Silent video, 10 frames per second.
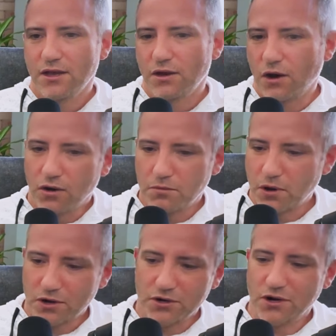all
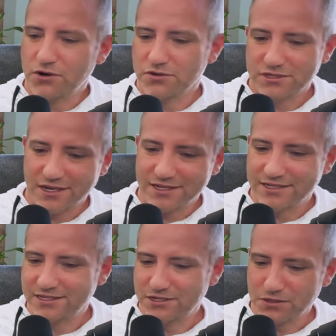modern neuroscience
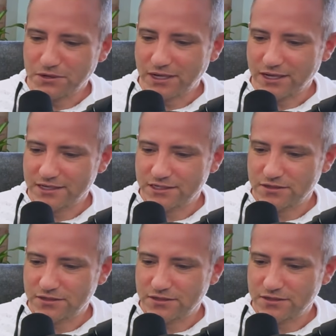is doing is